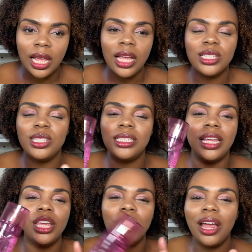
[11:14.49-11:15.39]
So it's like,
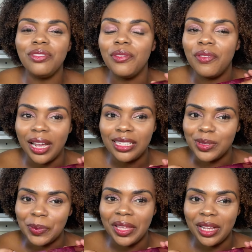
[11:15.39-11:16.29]
you're gonna have to find
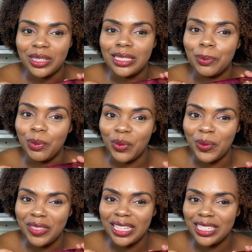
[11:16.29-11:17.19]
something else to put
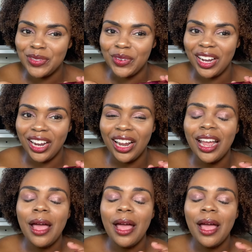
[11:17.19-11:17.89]
with this for her.